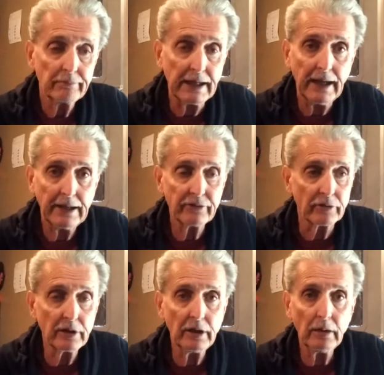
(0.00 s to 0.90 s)
guys
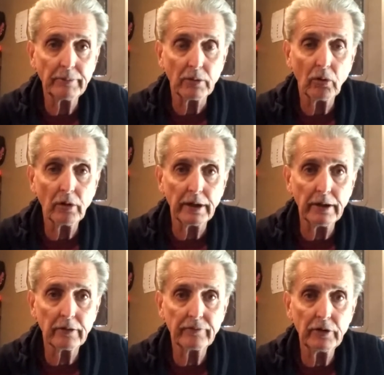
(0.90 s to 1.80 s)
to come that wanted
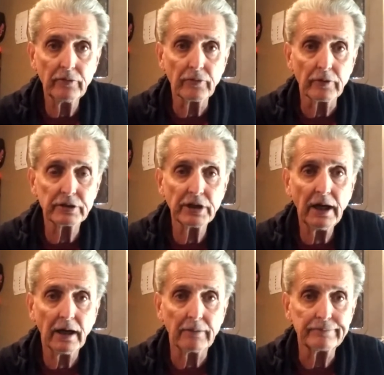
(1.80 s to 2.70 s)
to interview for the
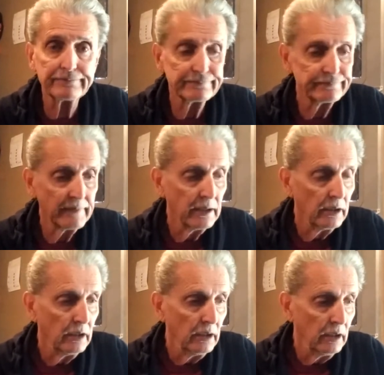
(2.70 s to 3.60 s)
job.
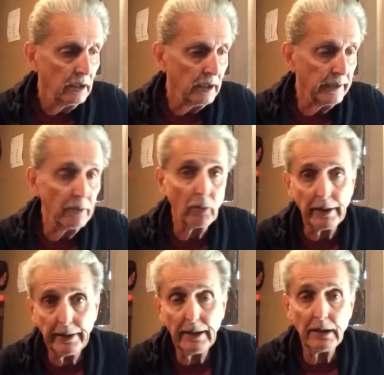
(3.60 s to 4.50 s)
And he
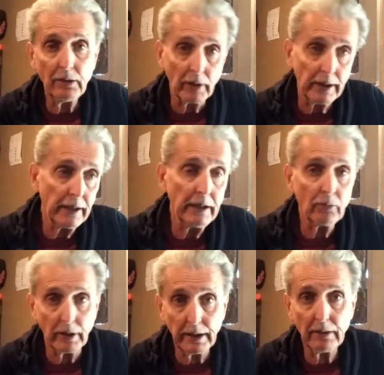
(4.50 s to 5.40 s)
waited and he waited and
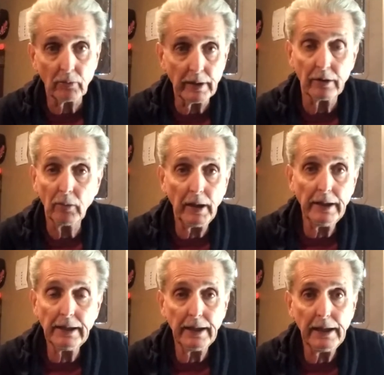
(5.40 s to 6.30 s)
he waited and waited.
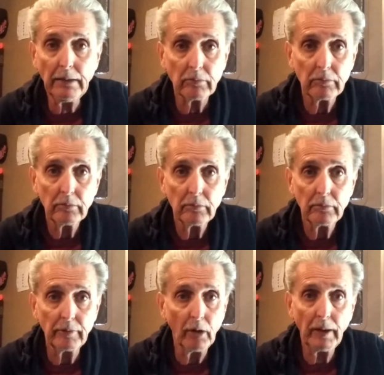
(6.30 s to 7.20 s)
Nobody came.
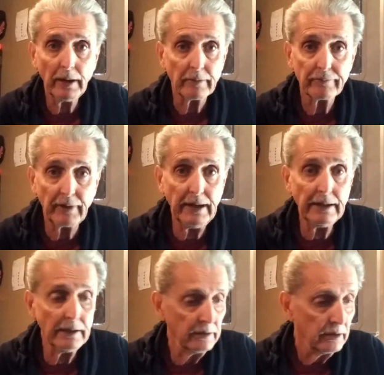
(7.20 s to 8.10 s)
Nobody.
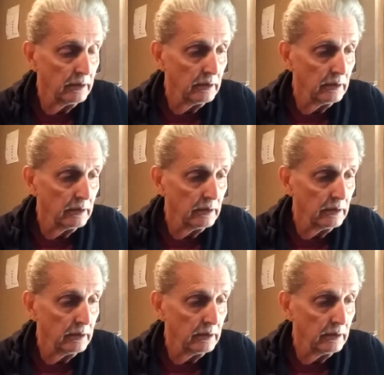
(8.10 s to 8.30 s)
Finally,